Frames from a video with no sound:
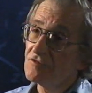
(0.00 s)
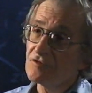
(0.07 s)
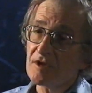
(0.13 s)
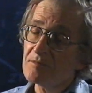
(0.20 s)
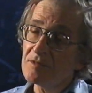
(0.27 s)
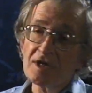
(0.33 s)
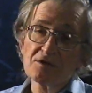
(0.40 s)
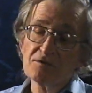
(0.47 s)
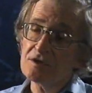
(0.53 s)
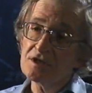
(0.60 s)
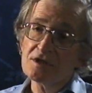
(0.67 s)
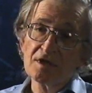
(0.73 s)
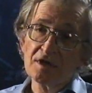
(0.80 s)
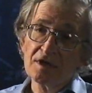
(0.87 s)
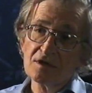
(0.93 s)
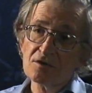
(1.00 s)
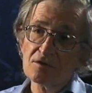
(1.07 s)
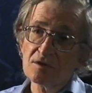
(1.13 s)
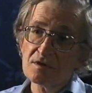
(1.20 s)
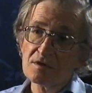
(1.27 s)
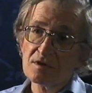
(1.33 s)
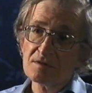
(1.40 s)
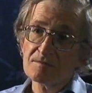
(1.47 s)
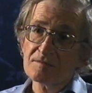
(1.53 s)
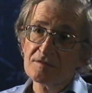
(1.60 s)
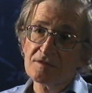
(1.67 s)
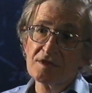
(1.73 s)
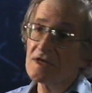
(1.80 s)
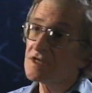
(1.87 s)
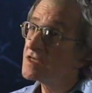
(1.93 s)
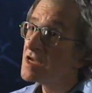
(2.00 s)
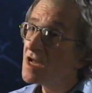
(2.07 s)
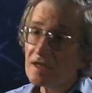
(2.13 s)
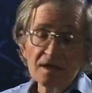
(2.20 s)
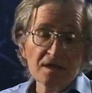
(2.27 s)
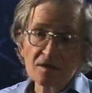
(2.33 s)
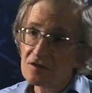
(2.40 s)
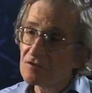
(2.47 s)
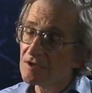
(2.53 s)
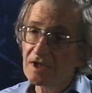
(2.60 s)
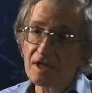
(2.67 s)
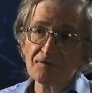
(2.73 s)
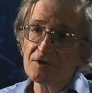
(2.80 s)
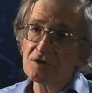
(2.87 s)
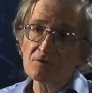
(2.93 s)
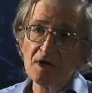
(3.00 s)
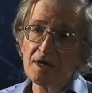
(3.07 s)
A free press would just tell you the truth. This has nothing to do with left